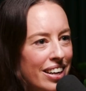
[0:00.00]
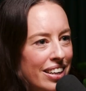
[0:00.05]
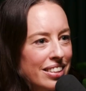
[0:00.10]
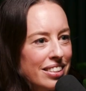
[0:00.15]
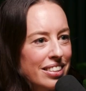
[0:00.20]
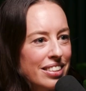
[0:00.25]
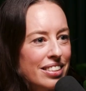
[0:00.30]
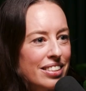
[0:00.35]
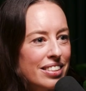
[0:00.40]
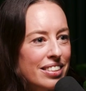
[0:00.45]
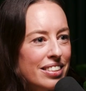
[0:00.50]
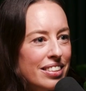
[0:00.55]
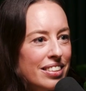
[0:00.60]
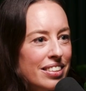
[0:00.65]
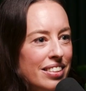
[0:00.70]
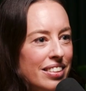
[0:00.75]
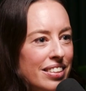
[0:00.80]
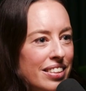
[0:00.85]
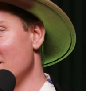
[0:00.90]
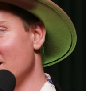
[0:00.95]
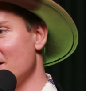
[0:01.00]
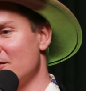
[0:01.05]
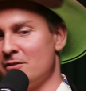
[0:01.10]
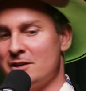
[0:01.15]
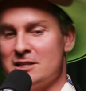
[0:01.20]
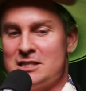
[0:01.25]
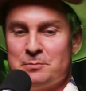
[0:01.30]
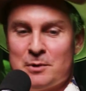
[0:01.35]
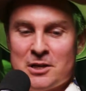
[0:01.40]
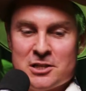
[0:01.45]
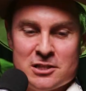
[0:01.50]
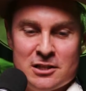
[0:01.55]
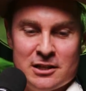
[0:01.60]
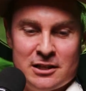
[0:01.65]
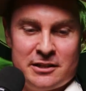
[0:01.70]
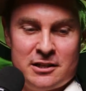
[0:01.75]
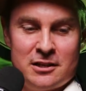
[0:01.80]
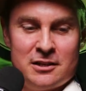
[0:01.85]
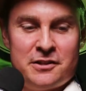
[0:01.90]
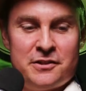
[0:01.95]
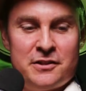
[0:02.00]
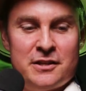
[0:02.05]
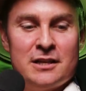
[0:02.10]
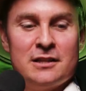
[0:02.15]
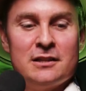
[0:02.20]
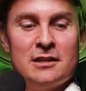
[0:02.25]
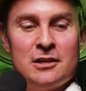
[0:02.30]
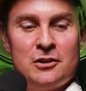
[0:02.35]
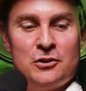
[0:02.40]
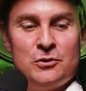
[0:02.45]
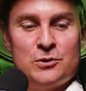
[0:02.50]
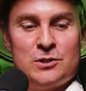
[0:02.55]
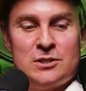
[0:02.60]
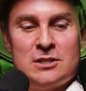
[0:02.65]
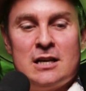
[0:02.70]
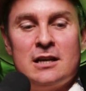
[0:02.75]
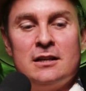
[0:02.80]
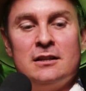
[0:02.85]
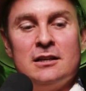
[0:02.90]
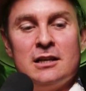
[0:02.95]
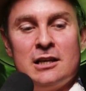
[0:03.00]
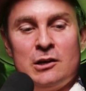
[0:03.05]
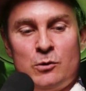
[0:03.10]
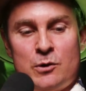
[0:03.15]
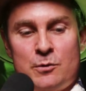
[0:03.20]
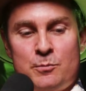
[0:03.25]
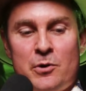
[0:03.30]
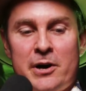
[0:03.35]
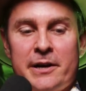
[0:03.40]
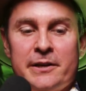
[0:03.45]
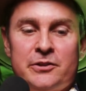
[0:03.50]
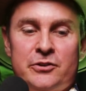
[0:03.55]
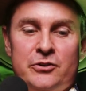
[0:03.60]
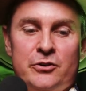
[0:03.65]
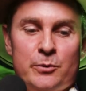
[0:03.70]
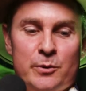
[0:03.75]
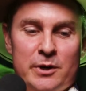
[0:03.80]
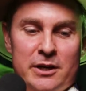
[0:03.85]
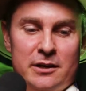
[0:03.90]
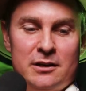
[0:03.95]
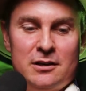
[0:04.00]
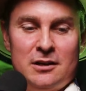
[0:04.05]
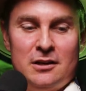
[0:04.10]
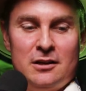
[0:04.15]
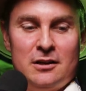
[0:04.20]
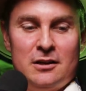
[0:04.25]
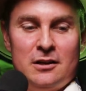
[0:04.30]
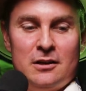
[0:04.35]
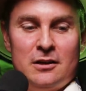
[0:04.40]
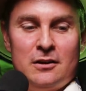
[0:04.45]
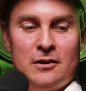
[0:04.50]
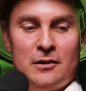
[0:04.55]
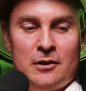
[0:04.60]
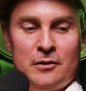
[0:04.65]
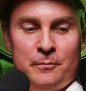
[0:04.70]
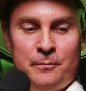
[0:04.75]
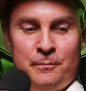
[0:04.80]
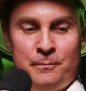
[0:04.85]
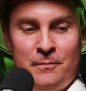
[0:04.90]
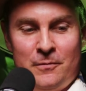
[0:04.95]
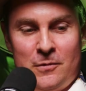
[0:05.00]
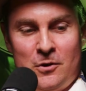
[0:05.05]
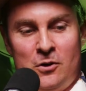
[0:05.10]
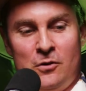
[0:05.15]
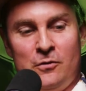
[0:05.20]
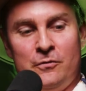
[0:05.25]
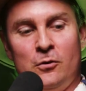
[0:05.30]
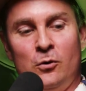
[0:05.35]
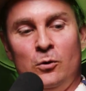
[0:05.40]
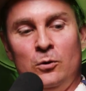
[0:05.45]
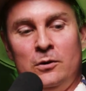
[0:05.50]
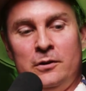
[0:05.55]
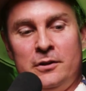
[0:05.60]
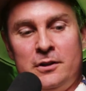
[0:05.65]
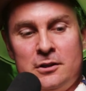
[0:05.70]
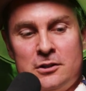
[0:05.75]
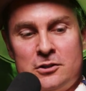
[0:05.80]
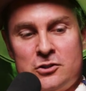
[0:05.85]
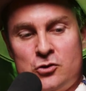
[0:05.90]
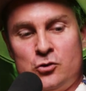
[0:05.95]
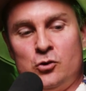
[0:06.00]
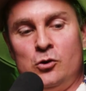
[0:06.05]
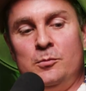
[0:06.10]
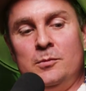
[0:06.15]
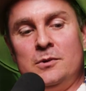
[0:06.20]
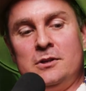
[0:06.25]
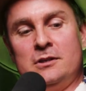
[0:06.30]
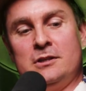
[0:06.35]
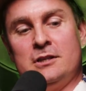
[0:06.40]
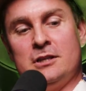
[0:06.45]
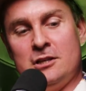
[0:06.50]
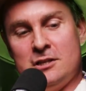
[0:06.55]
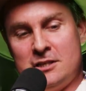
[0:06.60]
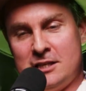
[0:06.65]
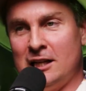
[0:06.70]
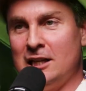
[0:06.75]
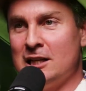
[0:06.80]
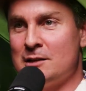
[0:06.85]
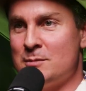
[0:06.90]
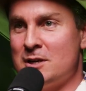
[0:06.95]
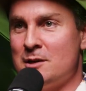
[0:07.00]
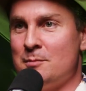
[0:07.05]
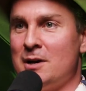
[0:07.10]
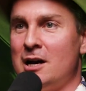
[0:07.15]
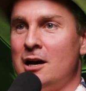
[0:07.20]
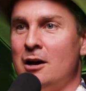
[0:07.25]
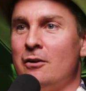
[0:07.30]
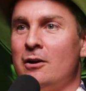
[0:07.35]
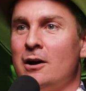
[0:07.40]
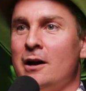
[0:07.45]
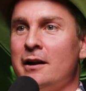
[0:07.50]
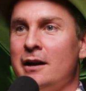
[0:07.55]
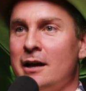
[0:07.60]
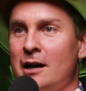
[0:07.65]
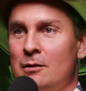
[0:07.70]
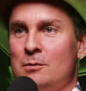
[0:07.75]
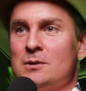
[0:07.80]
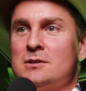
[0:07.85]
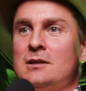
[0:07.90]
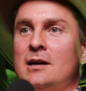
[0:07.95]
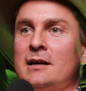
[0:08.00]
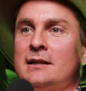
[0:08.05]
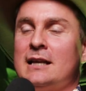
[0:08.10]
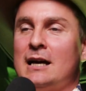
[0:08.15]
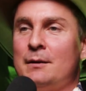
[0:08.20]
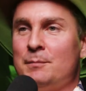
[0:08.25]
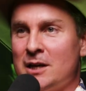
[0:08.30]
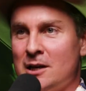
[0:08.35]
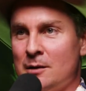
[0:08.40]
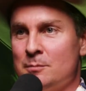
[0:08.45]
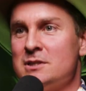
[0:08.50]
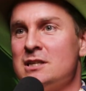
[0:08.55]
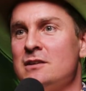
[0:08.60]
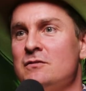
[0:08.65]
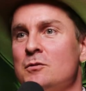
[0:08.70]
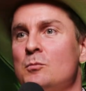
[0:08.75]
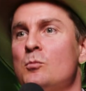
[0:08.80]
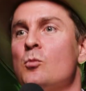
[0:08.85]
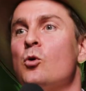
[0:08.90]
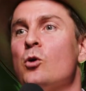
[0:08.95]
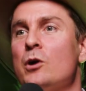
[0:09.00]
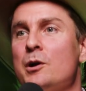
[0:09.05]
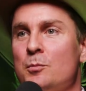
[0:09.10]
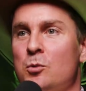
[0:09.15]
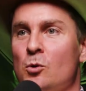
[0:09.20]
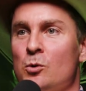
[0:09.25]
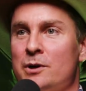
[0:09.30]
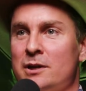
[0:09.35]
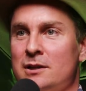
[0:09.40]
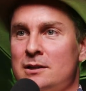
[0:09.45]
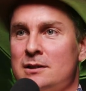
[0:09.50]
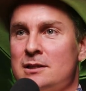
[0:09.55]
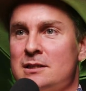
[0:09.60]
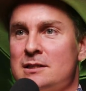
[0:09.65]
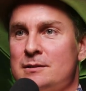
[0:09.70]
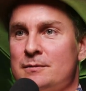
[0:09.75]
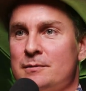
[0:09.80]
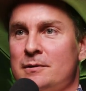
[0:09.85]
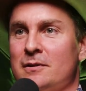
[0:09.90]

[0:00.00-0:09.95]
So that you can actually step out of it, especially the thing that you said that you want to break through in, of all of the trauma that you're telling me about right now. It's like that becomes even more important in this,